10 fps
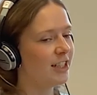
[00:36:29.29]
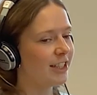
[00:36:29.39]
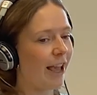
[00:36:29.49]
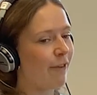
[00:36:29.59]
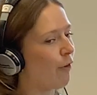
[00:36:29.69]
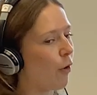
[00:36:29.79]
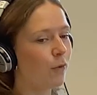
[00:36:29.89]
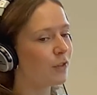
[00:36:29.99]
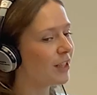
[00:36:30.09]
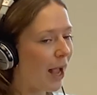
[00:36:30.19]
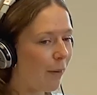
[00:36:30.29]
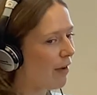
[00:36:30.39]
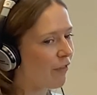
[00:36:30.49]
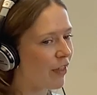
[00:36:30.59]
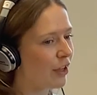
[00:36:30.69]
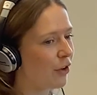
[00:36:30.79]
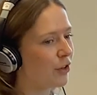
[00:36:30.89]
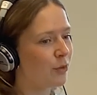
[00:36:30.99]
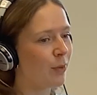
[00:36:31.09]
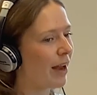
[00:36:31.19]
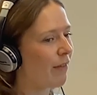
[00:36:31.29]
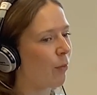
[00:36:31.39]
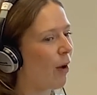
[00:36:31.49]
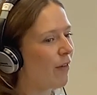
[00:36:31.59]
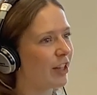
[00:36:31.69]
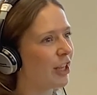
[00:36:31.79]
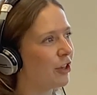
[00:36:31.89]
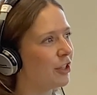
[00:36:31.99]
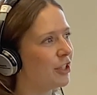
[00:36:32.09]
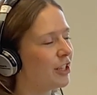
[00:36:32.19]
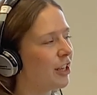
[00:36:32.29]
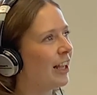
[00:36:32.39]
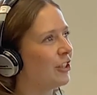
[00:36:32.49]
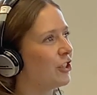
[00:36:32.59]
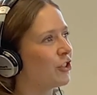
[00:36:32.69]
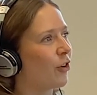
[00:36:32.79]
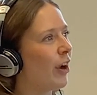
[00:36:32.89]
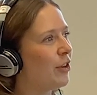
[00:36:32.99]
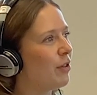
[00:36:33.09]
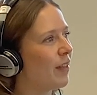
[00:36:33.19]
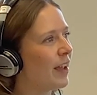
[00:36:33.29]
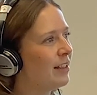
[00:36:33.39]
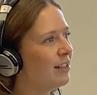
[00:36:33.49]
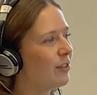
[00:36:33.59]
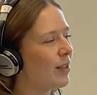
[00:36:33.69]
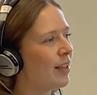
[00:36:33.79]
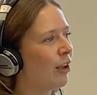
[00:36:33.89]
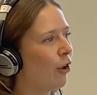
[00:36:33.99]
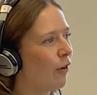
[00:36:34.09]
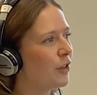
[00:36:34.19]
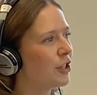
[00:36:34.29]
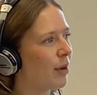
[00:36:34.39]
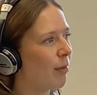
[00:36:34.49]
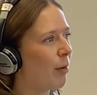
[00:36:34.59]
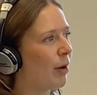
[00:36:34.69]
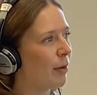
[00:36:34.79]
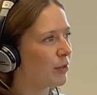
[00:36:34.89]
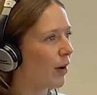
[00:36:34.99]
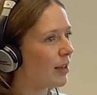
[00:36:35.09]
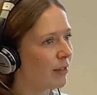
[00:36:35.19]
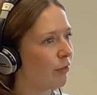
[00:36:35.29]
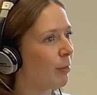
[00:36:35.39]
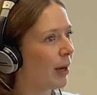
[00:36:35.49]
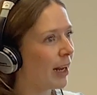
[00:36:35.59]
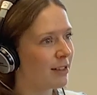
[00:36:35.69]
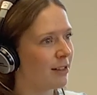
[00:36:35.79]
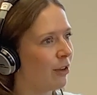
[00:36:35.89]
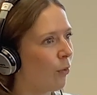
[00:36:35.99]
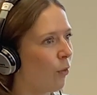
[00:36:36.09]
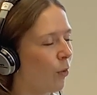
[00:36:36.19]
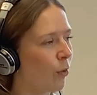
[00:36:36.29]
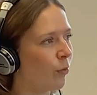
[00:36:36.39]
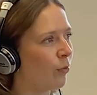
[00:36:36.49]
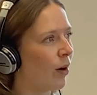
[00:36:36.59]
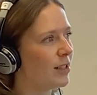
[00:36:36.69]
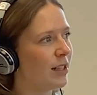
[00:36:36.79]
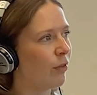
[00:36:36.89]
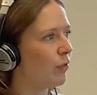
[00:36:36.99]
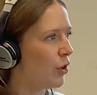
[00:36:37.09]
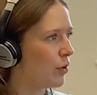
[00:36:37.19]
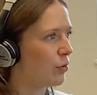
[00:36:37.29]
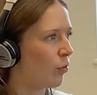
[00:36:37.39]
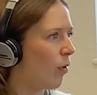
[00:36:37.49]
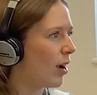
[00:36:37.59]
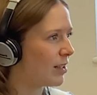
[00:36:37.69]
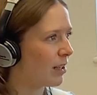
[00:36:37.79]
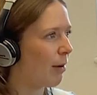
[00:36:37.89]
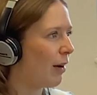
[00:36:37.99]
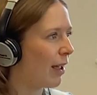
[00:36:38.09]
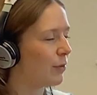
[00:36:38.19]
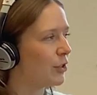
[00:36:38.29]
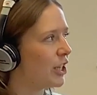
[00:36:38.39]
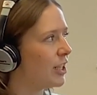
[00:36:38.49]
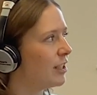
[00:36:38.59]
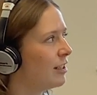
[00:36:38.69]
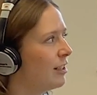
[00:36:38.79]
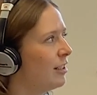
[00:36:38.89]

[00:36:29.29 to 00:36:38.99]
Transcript: get involved however they could, whenever, whatever they could, and just try new things. So I think a lot of the time, like when I was writing for Palatinate or writing reviews or writing about languages,